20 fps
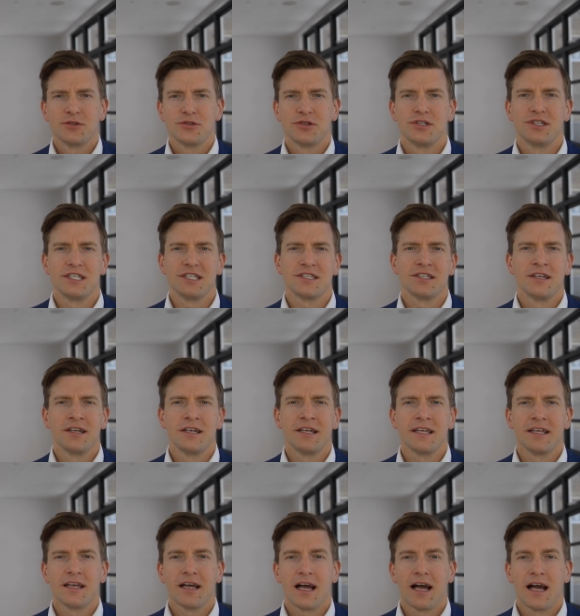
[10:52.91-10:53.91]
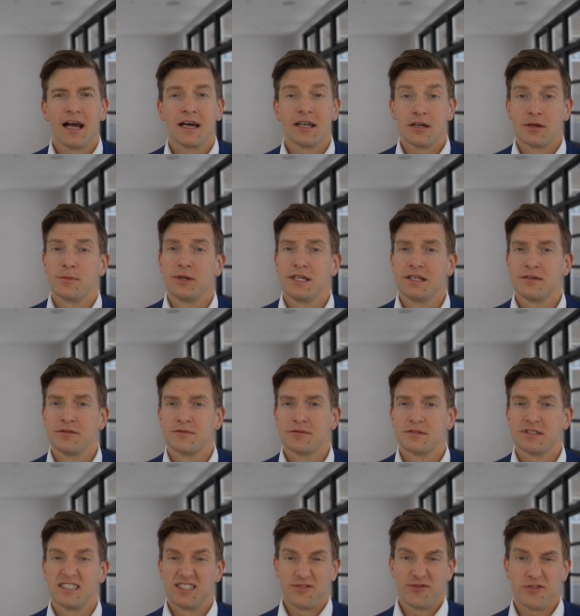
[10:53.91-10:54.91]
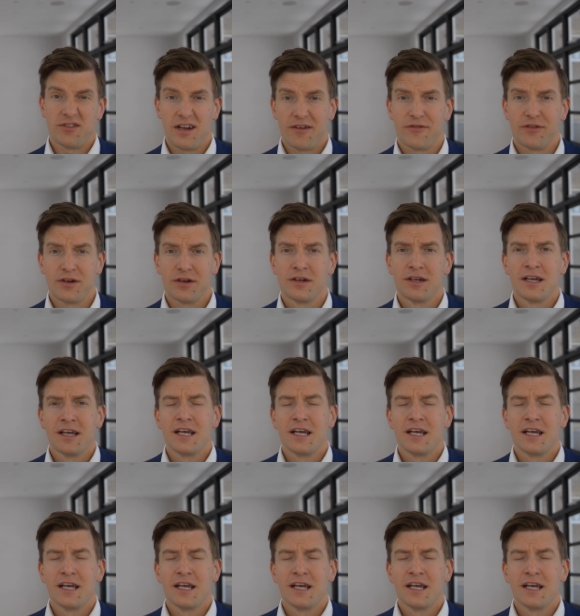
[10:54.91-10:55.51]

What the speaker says: Traditionally, and I mean since forever,